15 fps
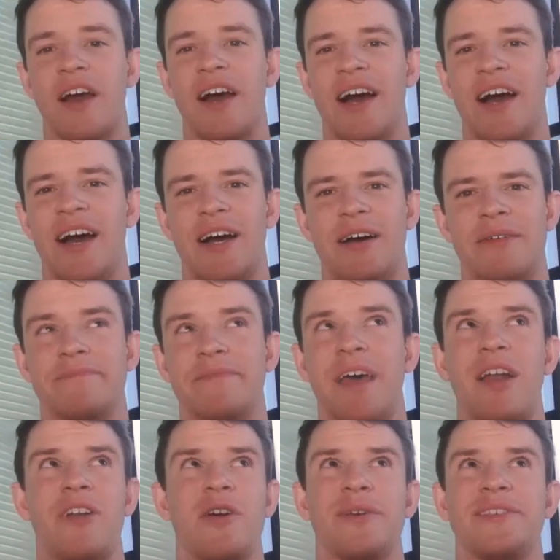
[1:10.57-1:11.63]
Um, I
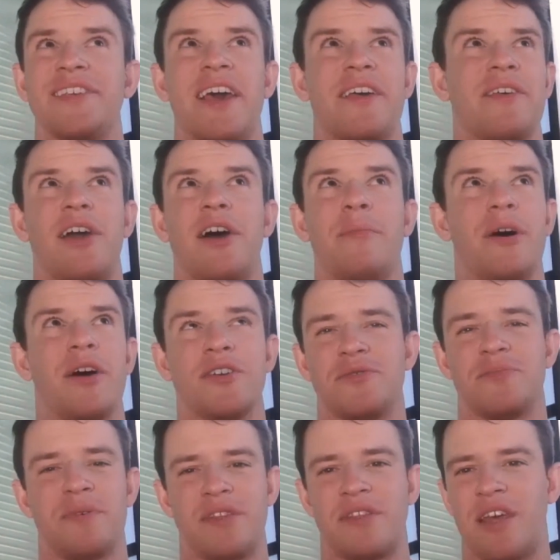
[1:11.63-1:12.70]
don't know exactly how much,
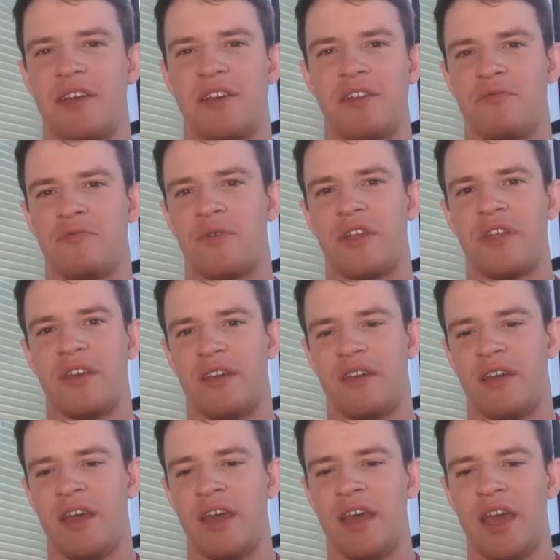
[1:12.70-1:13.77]
but they didn't
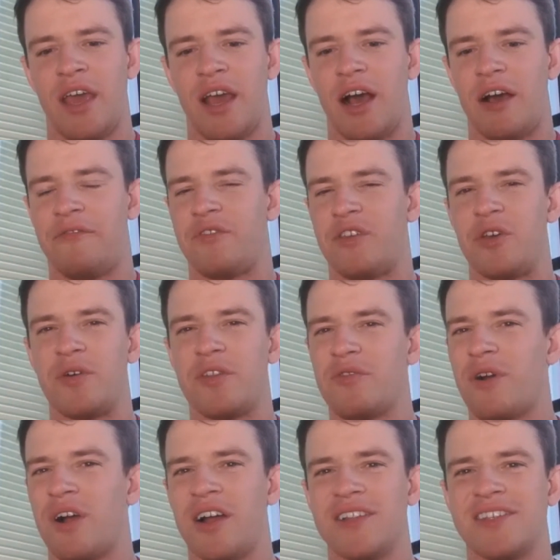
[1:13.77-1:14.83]
really. A few of the
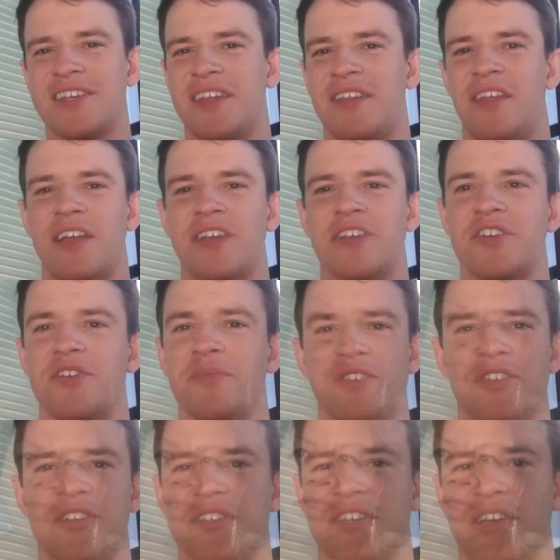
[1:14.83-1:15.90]
runs had like snow
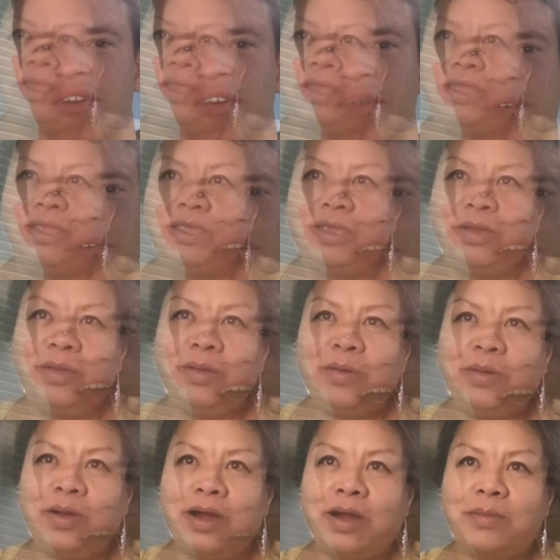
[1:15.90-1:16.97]
machines going. But, you uh,
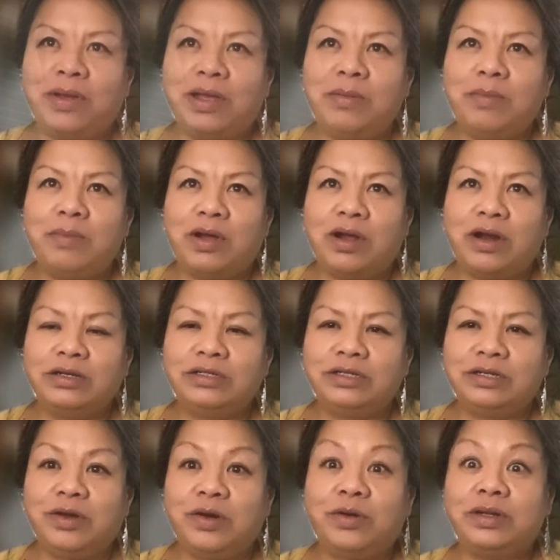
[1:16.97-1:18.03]
are my March
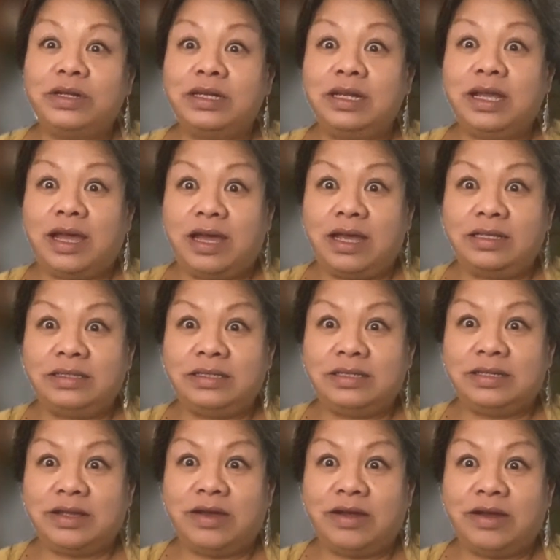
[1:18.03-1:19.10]
golden guest
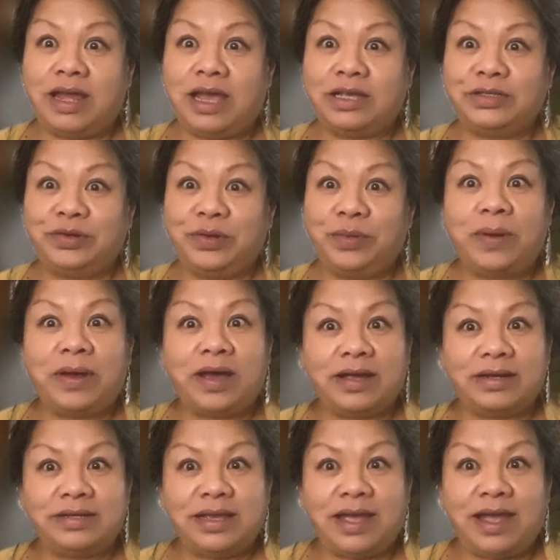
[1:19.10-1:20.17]
on Astro
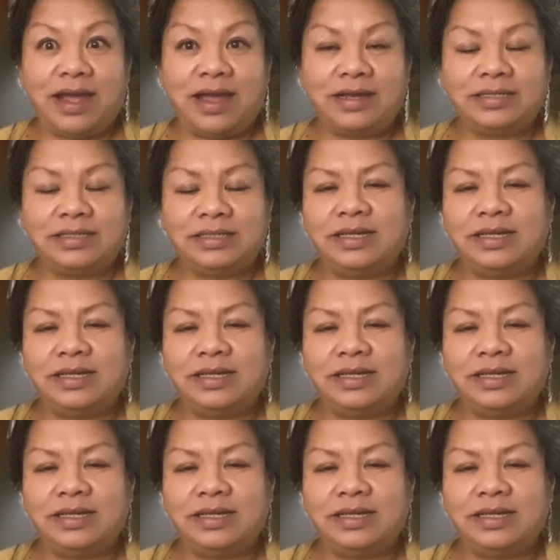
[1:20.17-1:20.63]
Podcast.